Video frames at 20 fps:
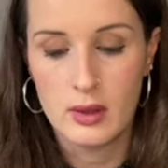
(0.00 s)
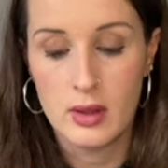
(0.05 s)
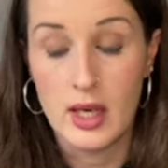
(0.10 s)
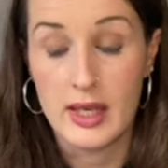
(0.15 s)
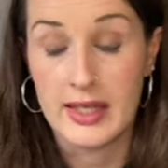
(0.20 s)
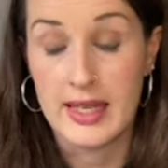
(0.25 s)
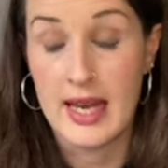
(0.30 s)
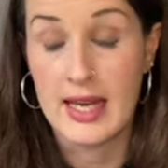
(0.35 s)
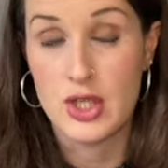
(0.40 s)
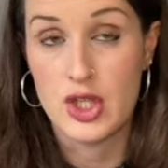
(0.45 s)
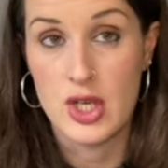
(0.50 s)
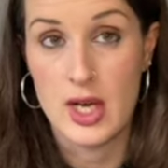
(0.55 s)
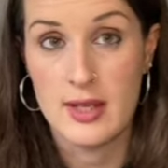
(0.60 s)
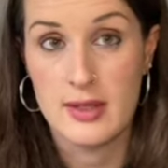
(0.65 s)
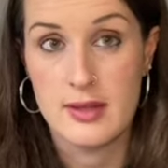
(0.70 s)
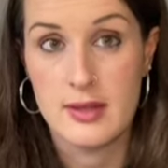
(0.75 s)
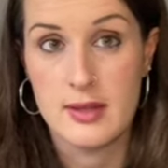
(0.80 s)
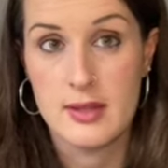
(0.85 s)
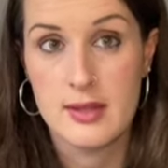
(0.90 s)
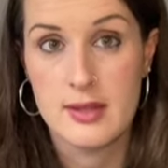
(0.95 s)
get a
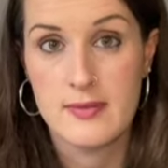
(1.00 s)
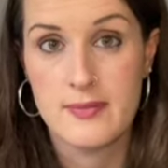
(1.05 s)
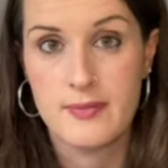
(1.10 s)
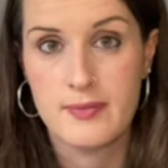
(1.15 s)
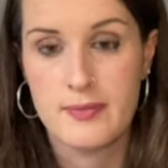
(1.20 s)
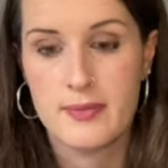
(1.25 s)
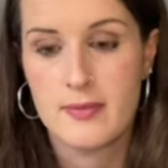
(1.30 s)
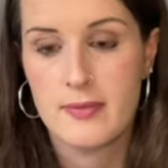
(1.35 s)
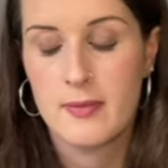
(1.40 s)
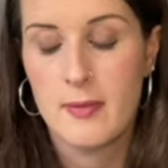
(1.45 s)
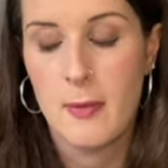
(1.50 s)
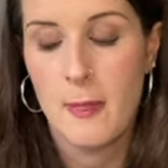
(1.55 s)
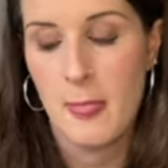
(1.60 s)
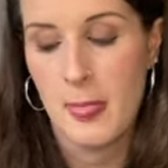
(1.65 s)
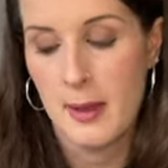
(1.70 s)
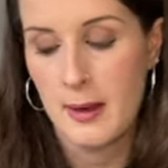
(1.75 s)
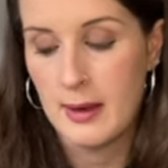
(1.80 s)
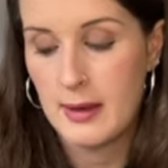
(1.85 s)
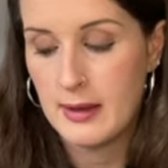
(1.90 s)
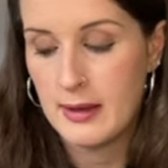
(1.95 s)
chance.
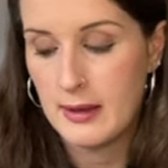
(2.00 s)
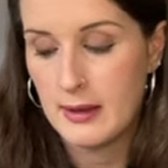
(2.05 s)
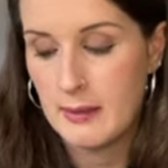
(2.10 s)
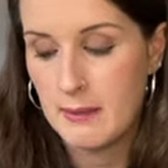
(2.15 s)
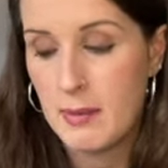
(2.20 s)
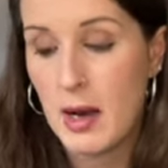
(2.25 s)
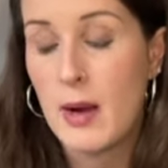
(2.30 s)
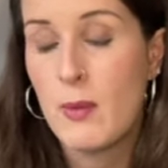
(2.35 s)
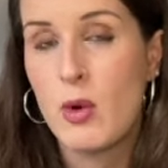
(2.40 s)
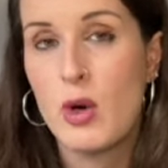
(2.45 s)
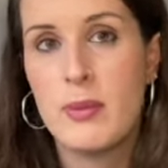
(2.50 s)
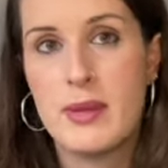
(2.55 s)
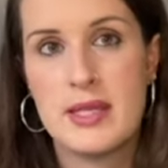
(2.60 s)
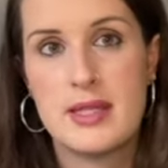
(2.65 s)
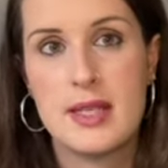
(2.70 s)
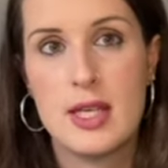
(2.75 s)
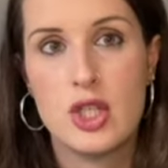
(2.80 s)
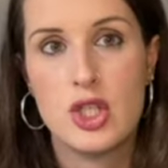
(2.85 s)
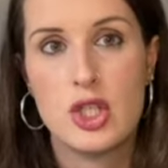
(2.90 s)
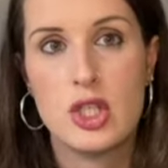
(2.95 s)
But I will be
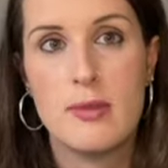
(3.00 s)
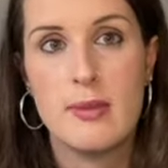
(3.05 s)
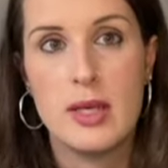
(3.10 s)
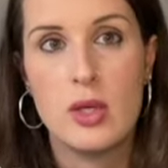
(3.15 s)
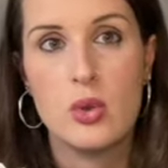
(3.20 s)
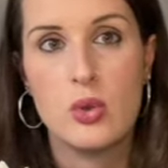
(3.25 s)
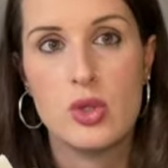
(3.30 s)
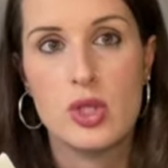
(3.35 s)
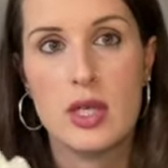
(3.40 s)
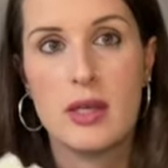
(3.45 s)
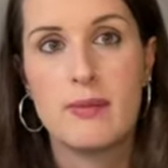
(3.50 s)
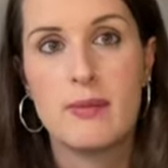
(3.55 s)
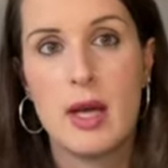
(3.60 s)
stitching them in order.